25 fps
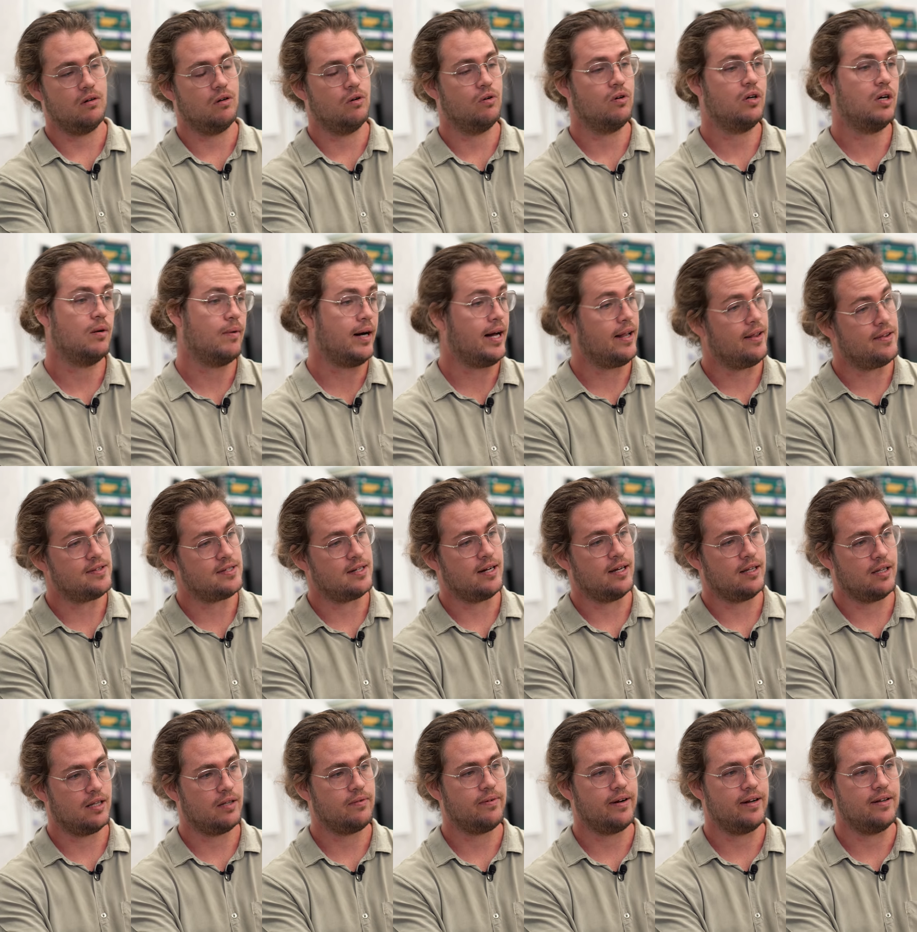on koalas and
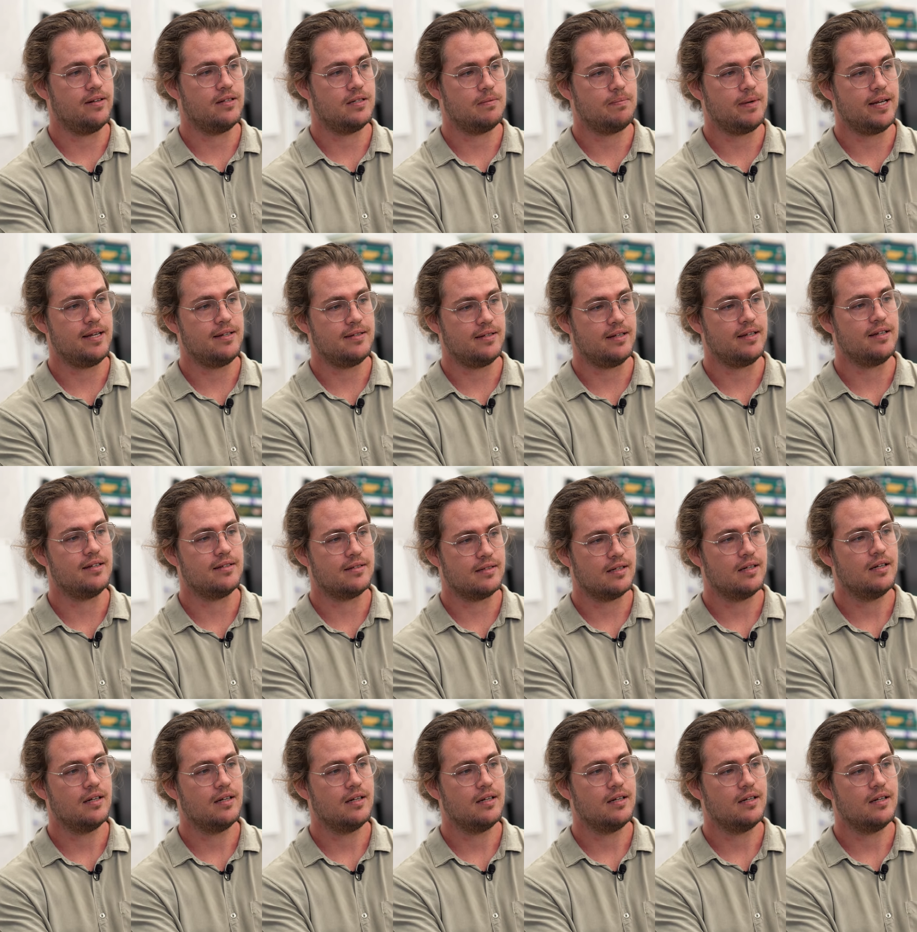other threatened species.